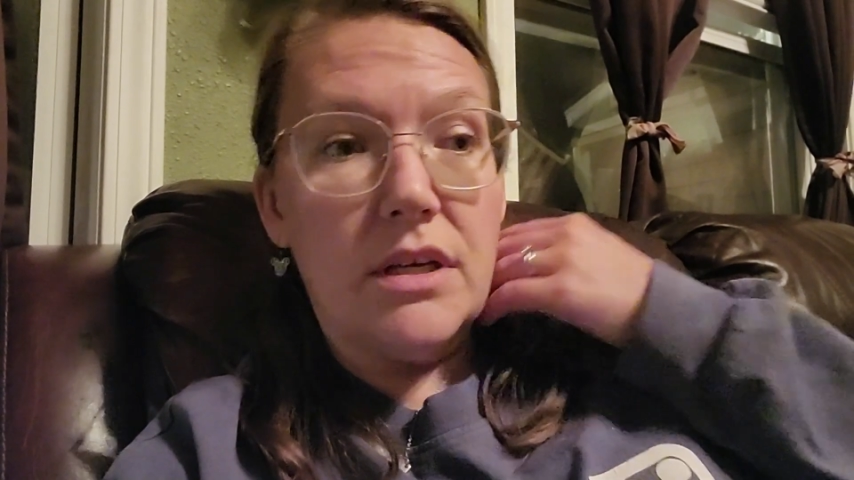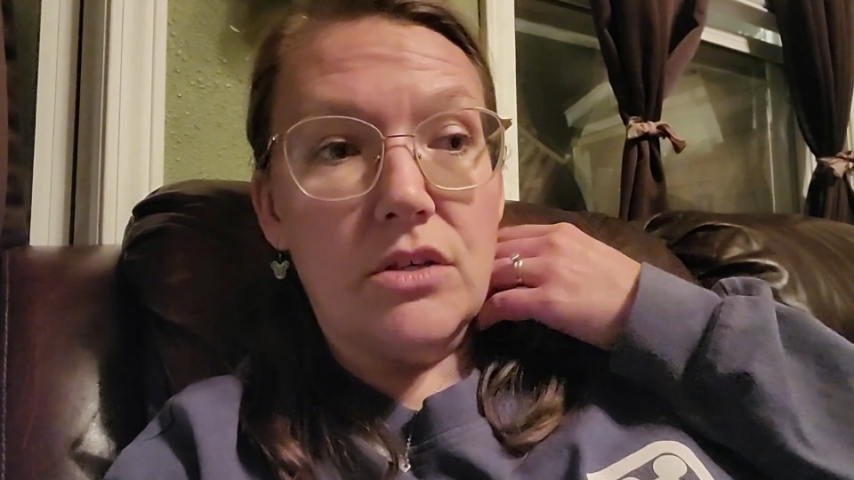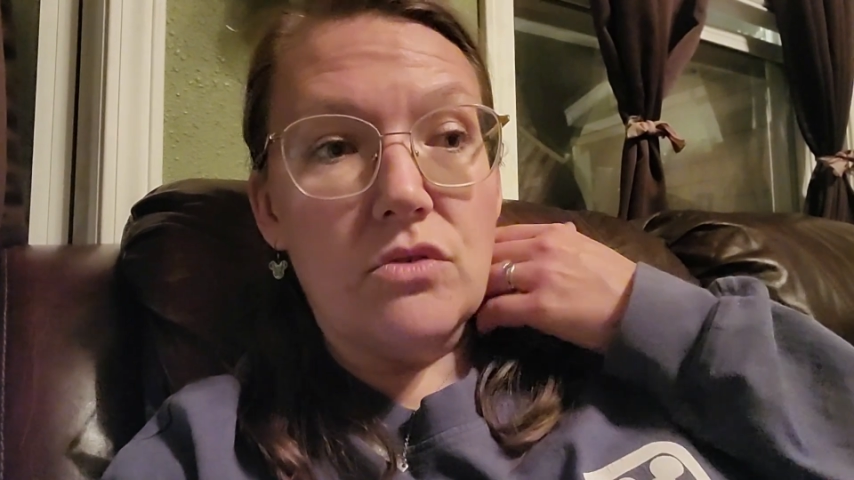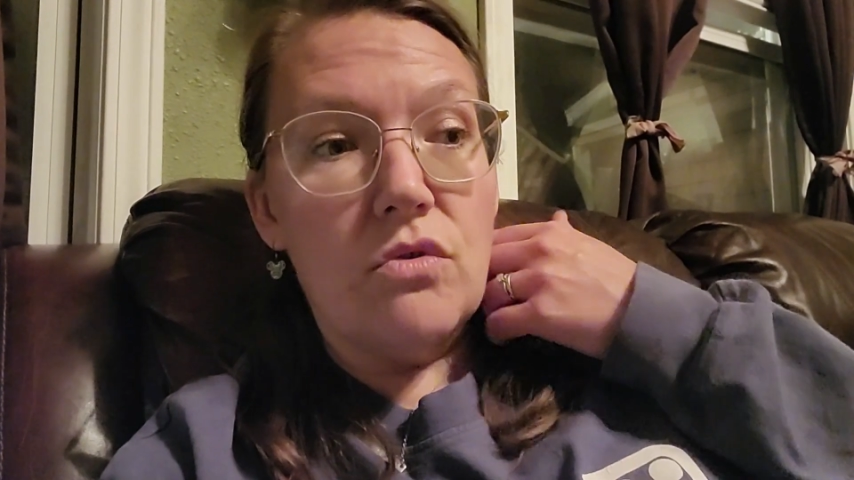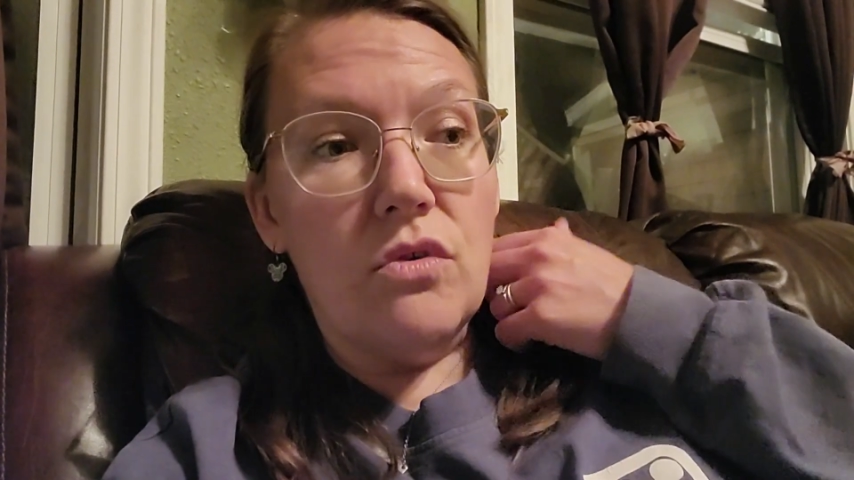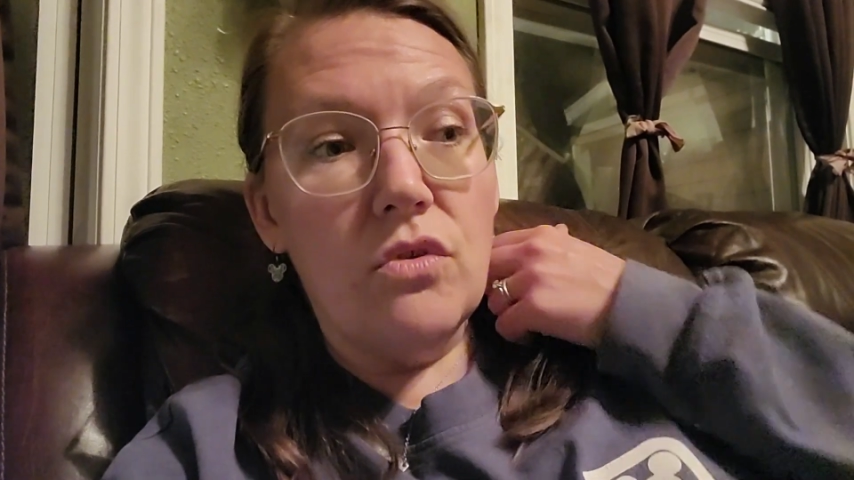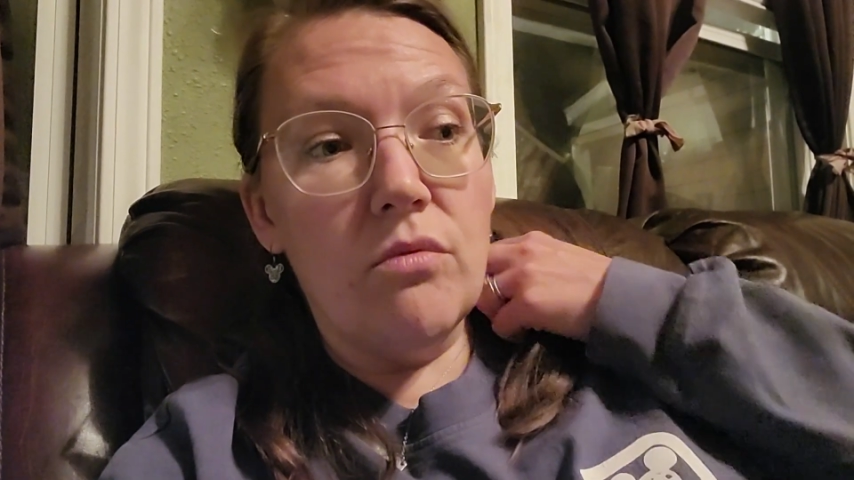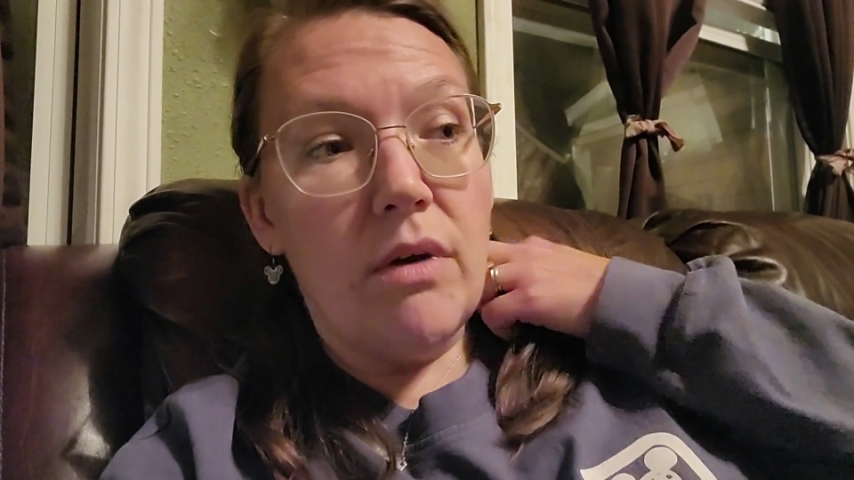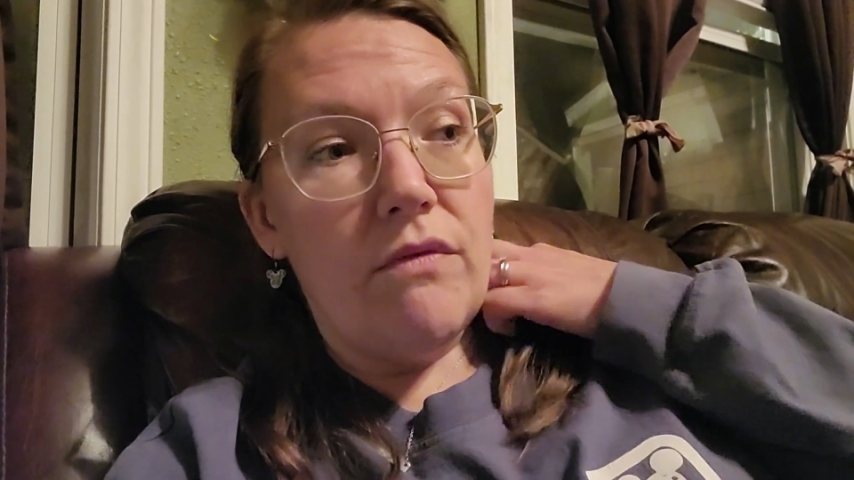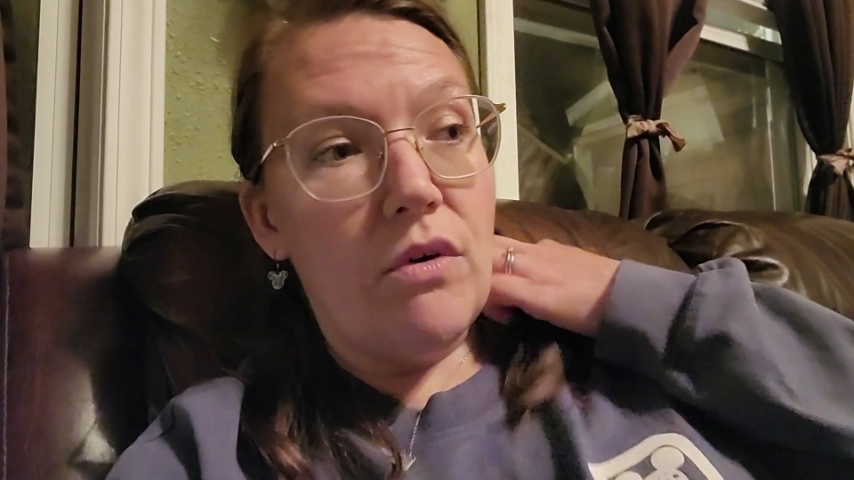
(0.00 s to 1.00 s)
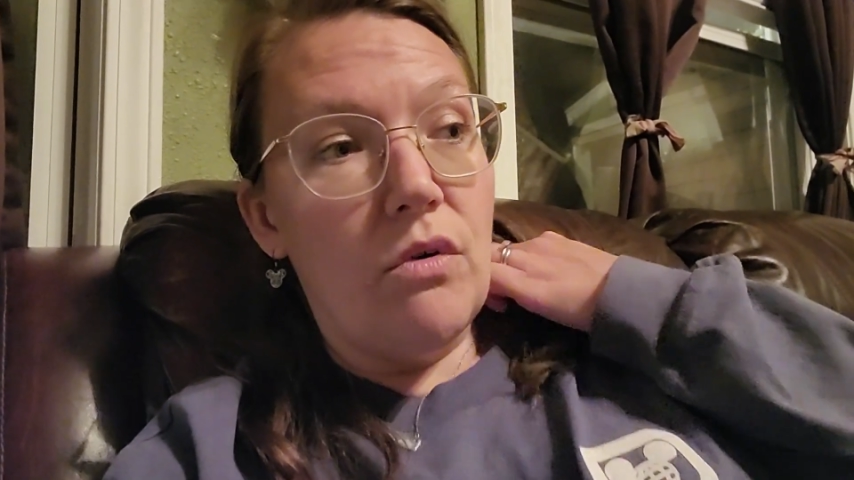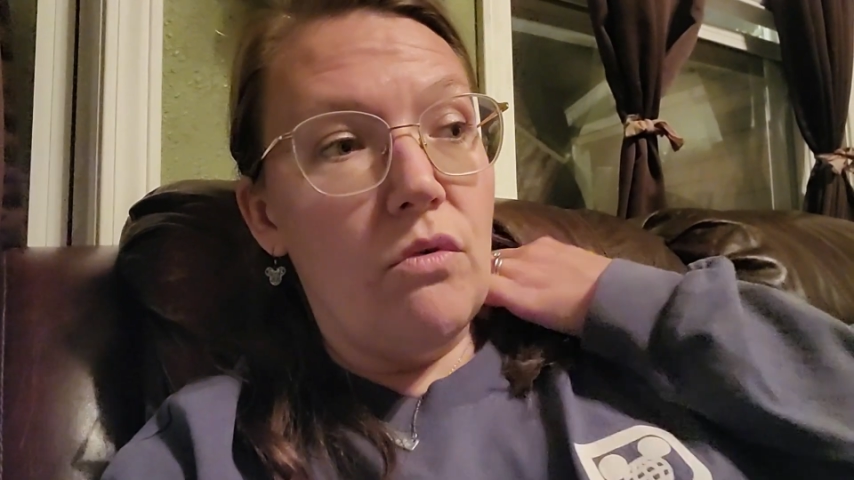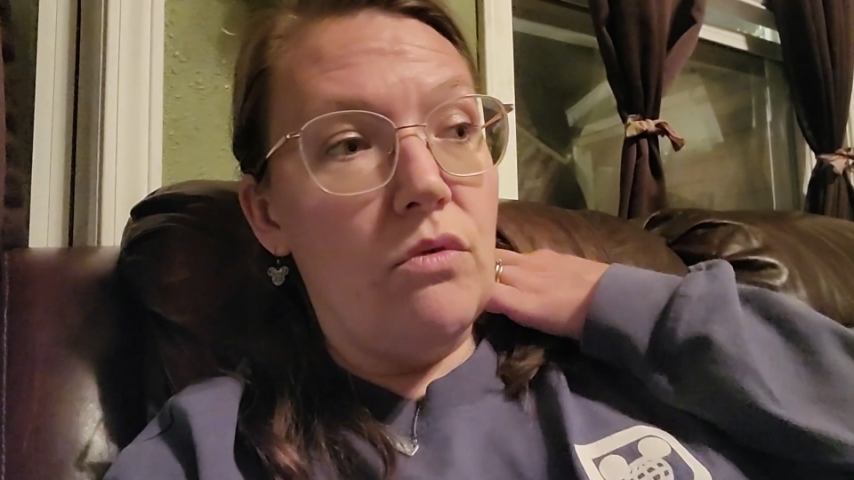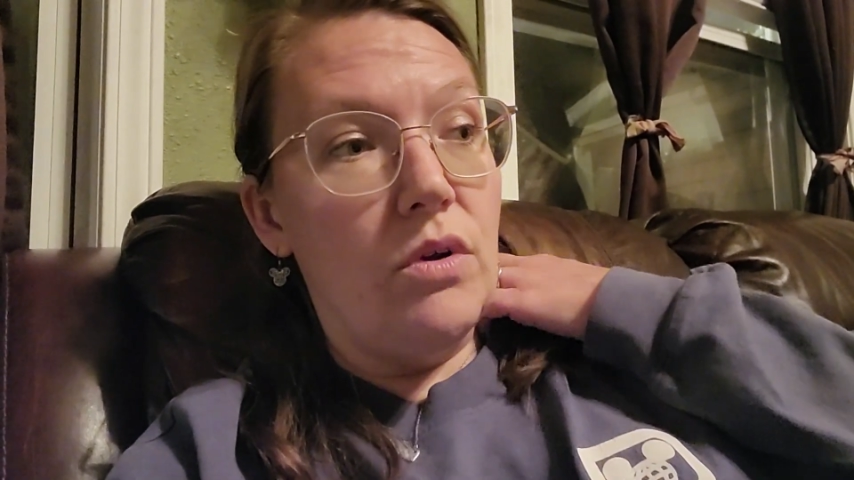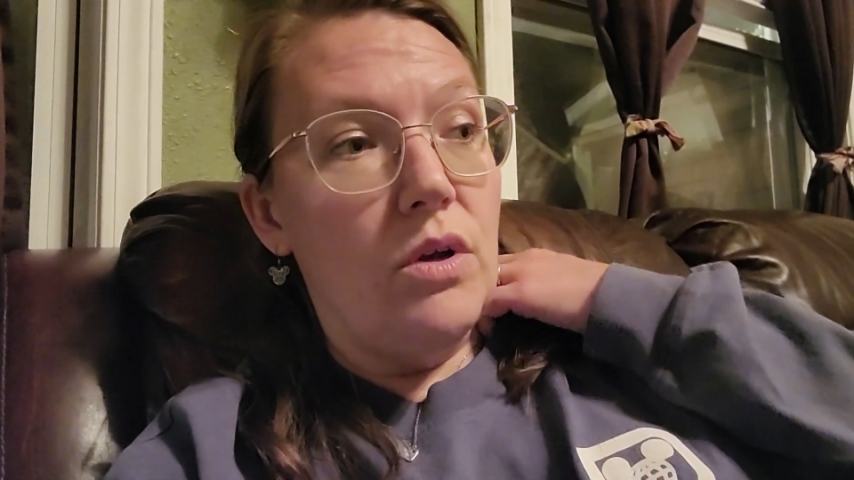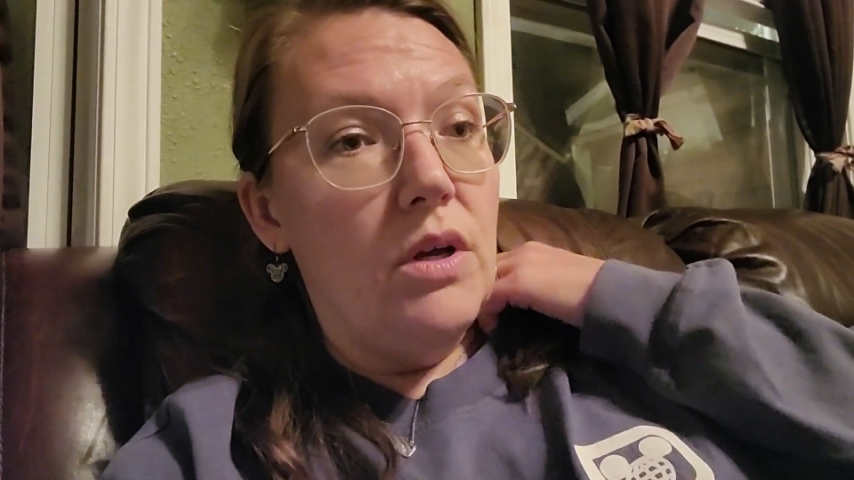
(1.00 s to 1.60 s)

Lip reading: like scrolling through my phone,